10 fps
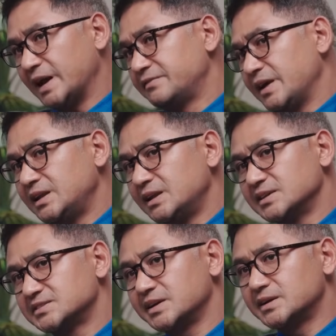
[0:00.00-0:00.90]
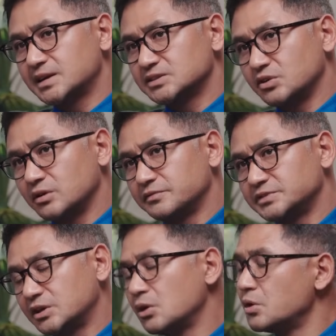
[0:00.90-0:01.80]
if any listed sort
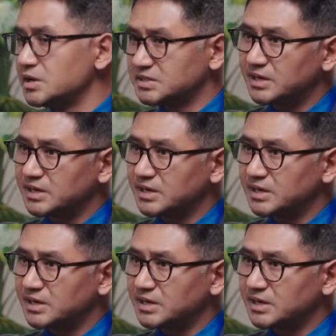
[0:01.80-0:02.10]
of security is